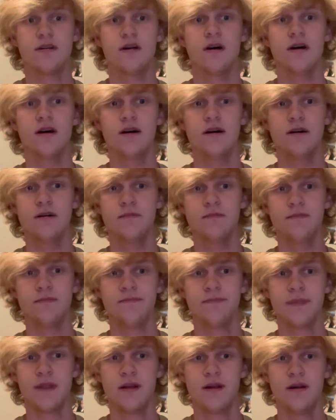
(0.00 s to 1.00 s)
All
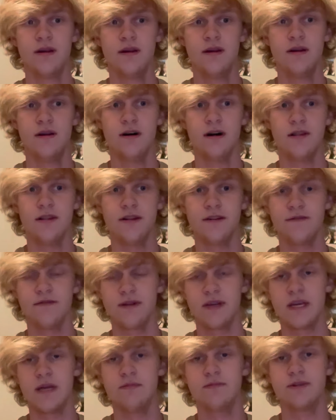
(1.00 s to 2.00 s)
the different
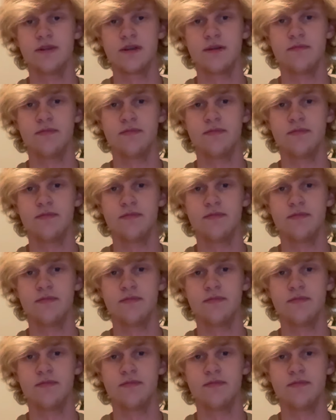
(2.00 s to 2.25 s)
games you can